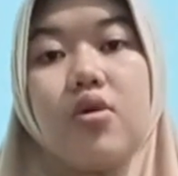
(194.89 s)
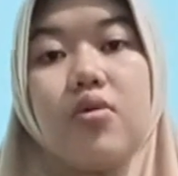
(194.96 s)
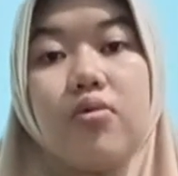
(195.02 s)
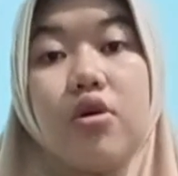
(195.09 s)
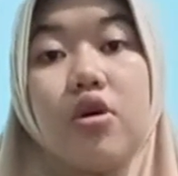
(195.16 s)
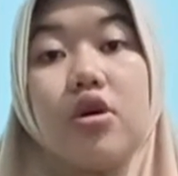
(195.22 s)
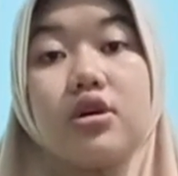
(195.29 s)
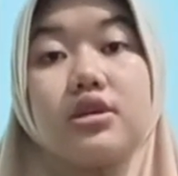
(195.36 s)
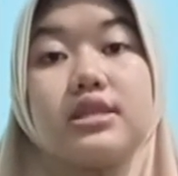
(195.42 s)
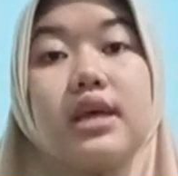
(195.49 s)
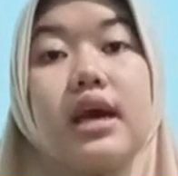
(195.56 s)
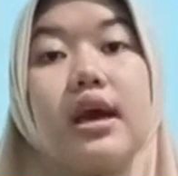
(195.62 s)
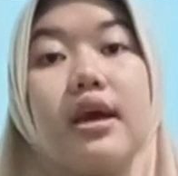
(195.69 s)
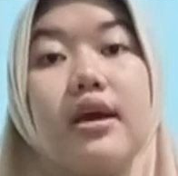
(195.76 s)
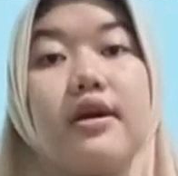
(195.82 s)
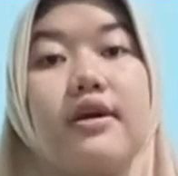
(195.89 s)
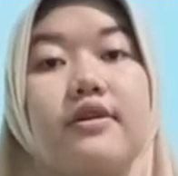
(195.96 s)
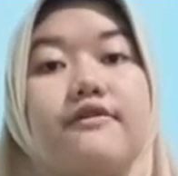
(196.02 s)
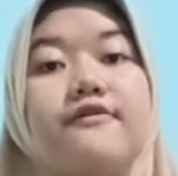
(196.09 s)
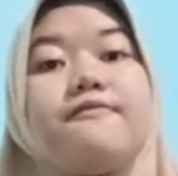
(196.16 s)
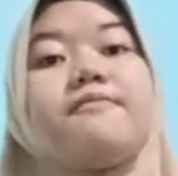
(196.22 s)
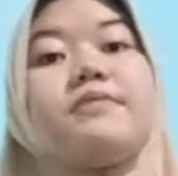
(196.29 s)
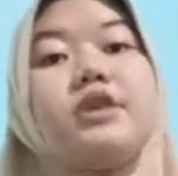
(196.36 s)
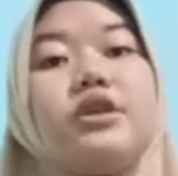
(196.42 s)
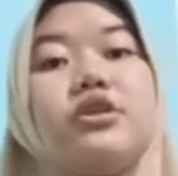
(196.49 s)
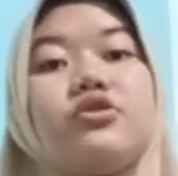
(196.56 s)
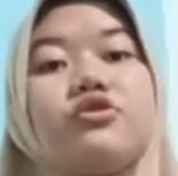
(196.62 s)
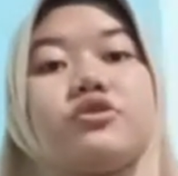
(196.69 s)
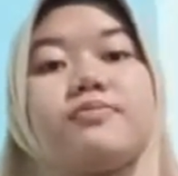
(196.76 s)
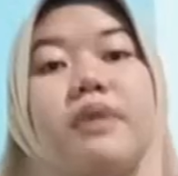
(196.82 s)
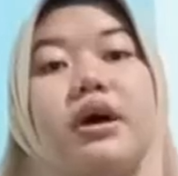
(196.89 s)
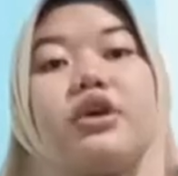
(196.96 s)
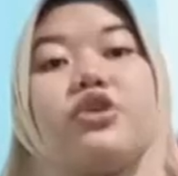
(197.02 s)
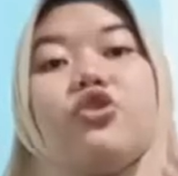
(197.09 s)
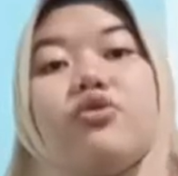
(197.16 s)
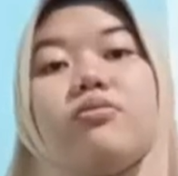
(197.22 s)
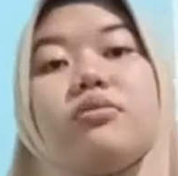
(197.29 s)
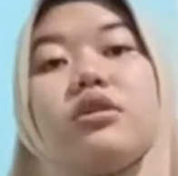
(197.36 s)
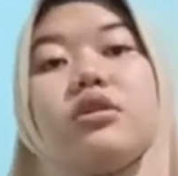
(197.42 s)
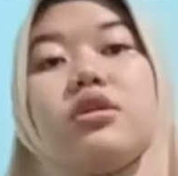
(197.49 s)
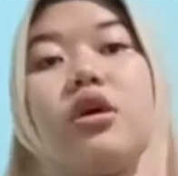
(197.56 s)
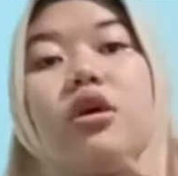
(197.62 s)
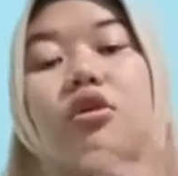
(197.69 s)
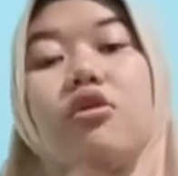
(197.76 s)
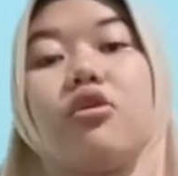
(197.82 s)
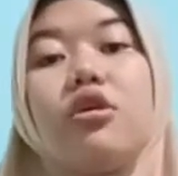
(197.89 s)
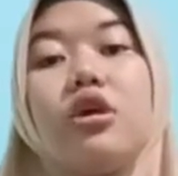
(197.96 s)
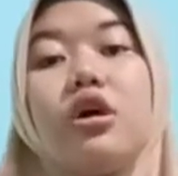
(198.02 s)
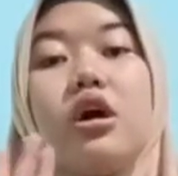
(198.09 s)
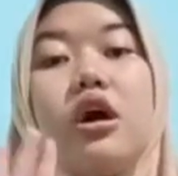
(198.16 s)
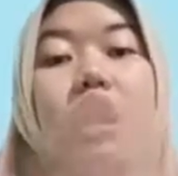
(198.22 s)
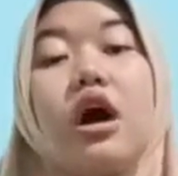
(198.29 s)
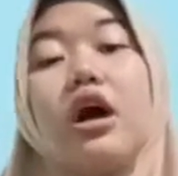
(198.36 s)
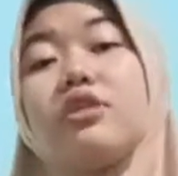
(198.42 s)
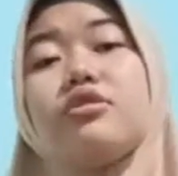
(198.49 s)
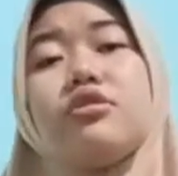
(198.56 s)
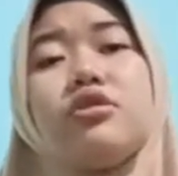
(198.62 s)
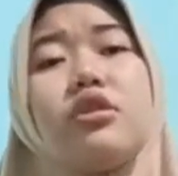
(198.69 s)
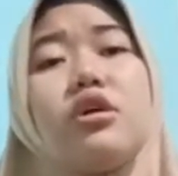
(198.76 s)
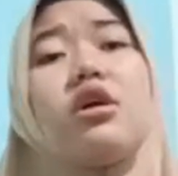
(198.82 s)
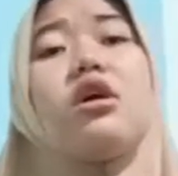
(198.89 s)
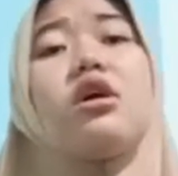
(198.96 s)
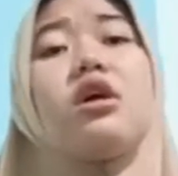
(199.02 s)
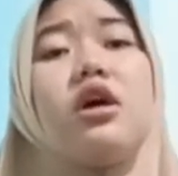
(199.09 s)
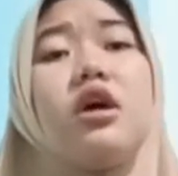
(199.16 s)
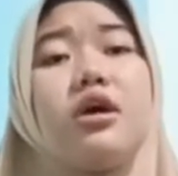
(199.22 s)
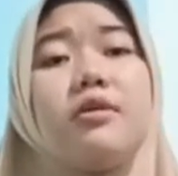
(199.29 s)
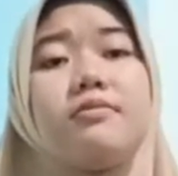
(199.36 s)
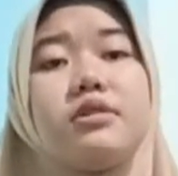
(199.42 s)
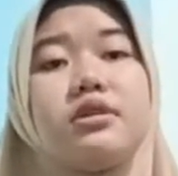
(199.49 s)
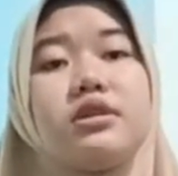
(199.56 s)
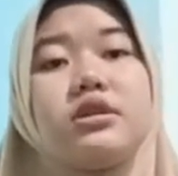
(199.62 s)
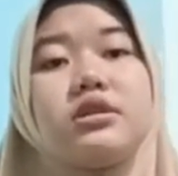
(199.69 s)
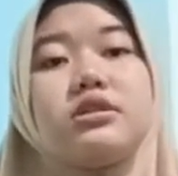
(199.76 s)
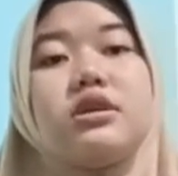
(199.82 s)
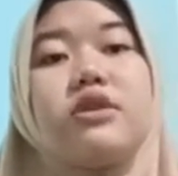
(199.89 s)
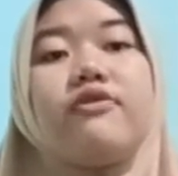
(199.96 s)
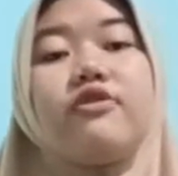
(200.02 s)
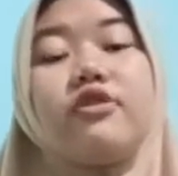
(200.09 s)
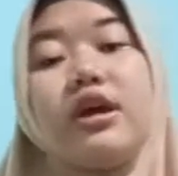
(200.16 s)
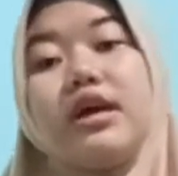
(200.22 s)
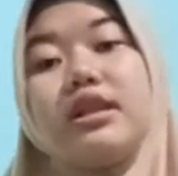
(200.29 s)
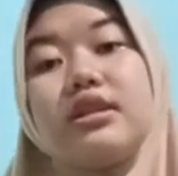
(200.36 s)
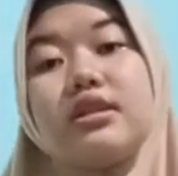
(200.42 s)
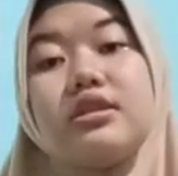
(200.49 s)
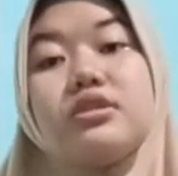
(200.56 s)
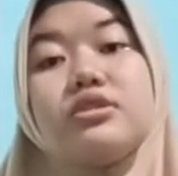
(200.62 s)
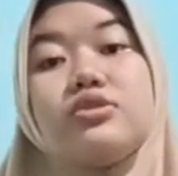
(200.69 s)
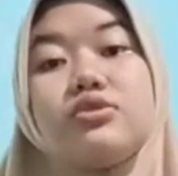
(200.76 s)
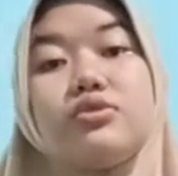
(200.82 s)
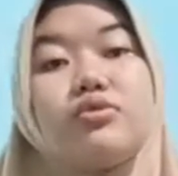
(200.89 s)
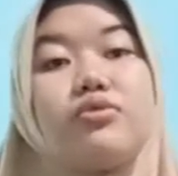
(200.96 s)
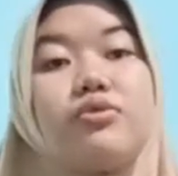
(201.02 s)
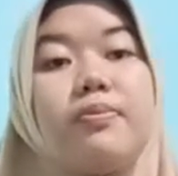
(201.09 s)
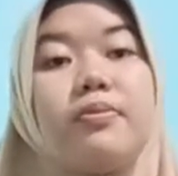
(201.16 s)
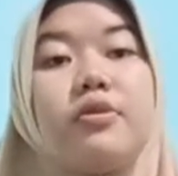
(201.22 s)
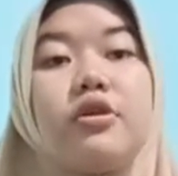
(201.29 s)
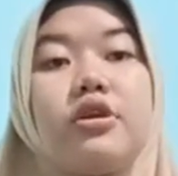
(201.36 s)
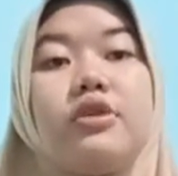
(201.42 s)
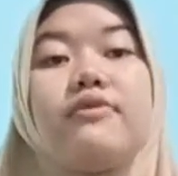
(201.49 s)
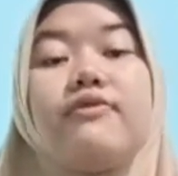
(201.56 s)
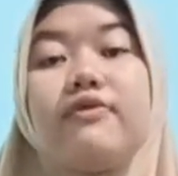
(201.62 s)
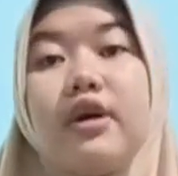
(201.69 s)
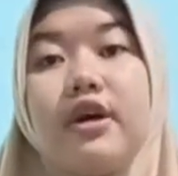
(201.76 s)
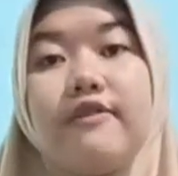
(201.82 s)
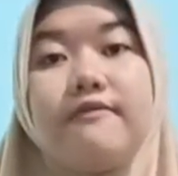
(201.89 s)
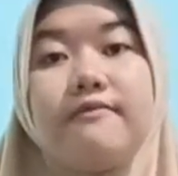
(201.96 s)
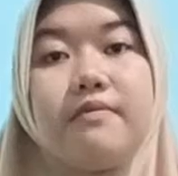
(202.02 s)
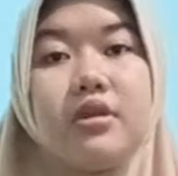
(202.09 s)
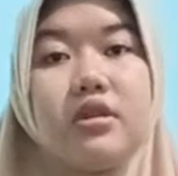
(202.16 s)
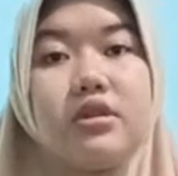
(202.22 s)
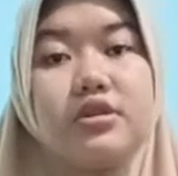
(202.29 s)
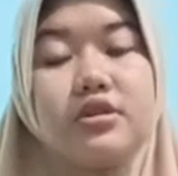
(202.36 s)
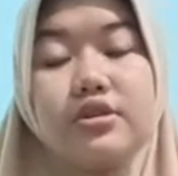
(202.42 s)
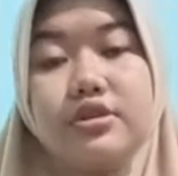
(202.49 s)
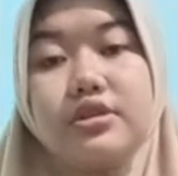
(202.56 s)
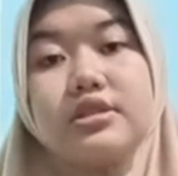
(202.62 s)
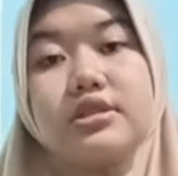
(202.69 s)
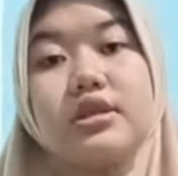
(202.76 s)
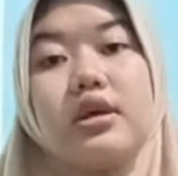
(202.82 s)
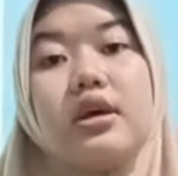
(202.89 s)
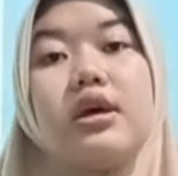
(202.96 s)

Rocks have been used by human or other hominids for at least 2.5 million years.